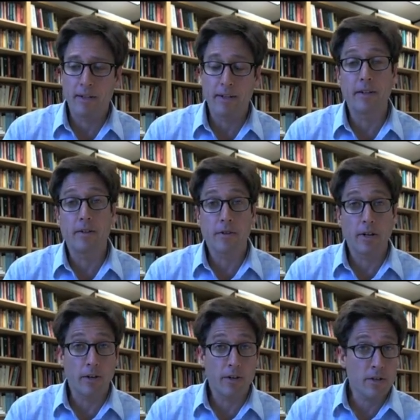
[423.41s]
And then there's
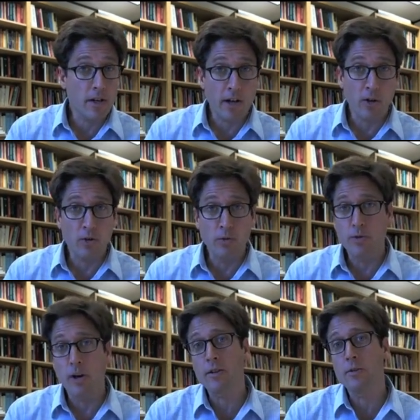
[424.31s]
Aristotle, who
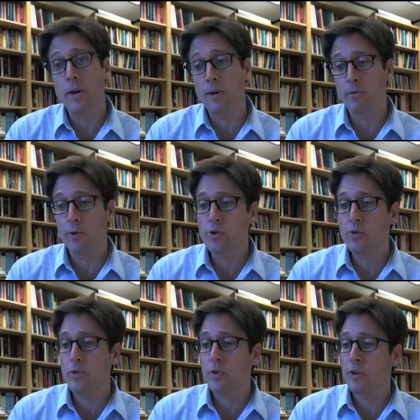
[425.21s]
talks about virtue
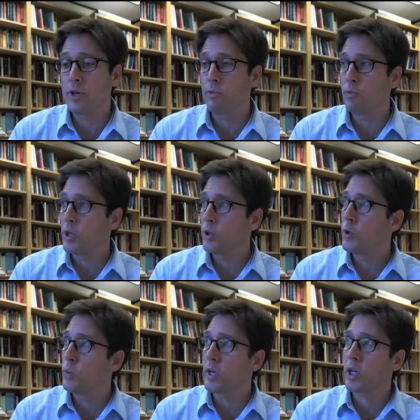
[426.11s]
theory,
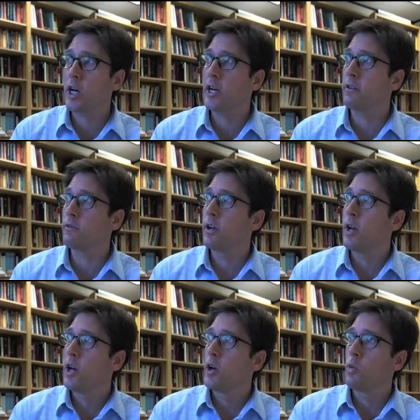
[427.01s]
what kind of
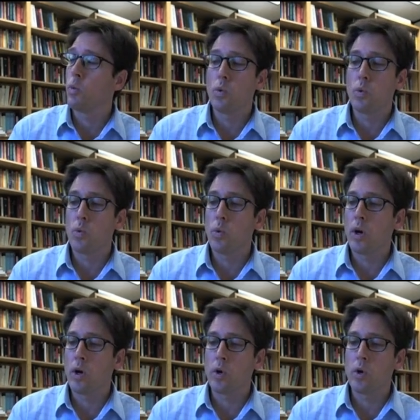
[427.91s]

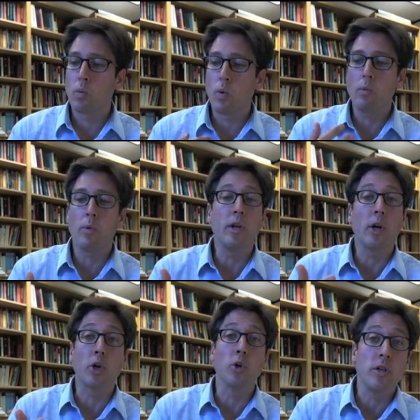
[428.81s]
what would
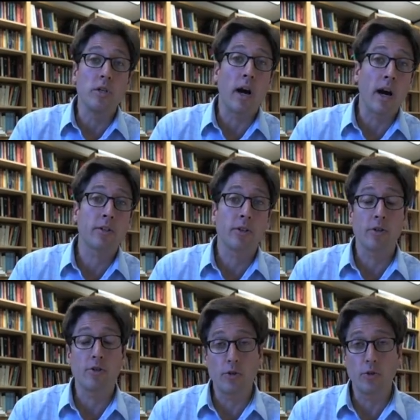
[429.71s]
a good
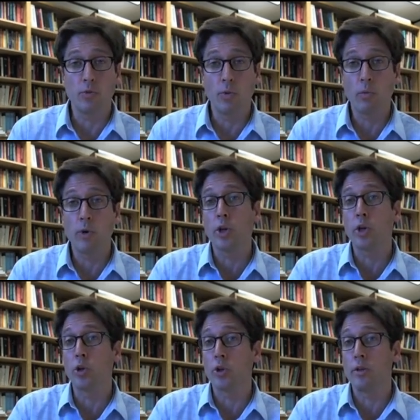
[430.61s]
doctor do, what would a
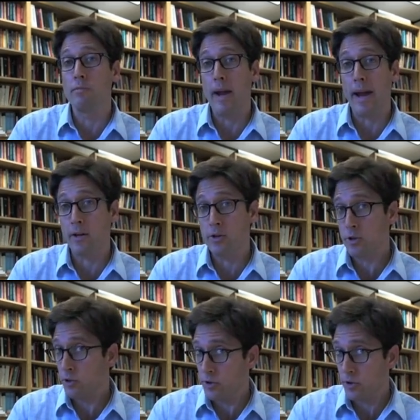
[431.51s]
good
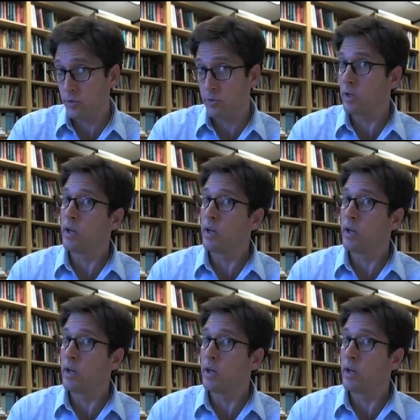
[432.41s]
manager do.